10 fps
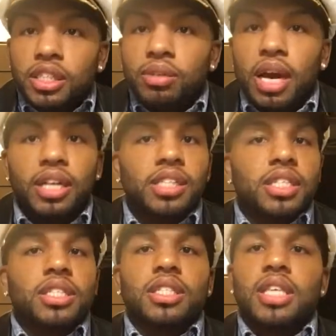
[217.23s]
You got to
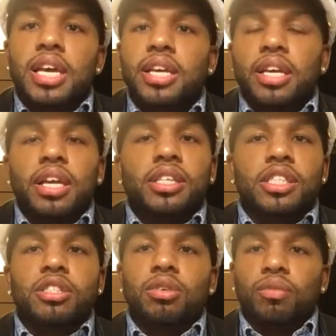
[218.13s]
just take it and
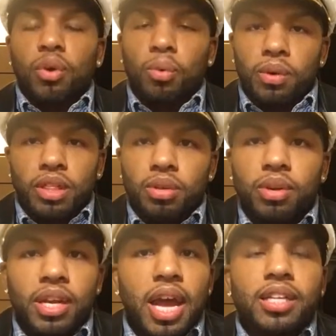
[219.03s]
just roll with it. You
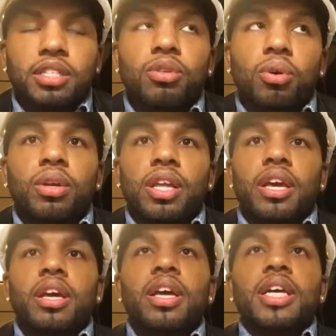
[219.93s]
cannot just go in
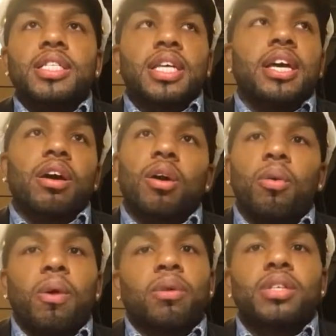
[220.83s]
there saying, oh,
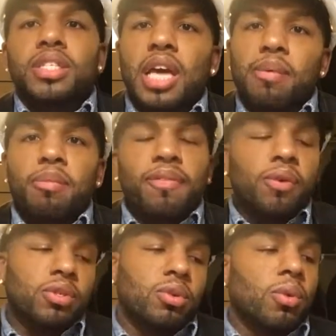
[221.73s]
well, this happened
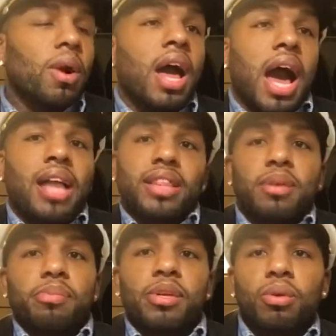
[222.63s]
before, so I
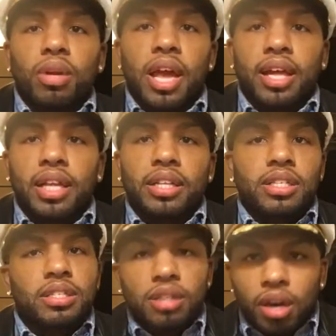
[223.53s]
think B going to act like
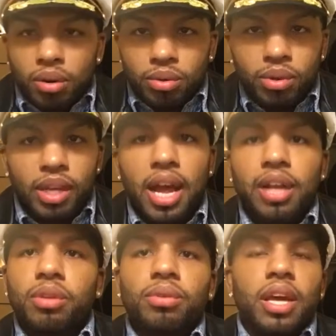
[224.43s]
this. No, you
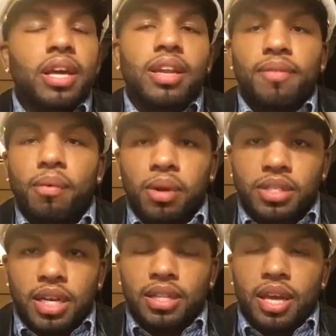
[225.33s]
cannot do that. It never
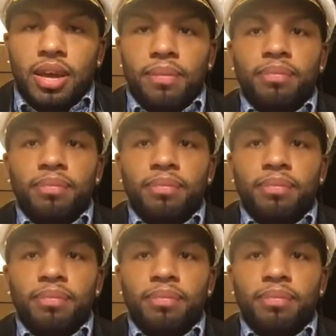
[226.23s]
works like that.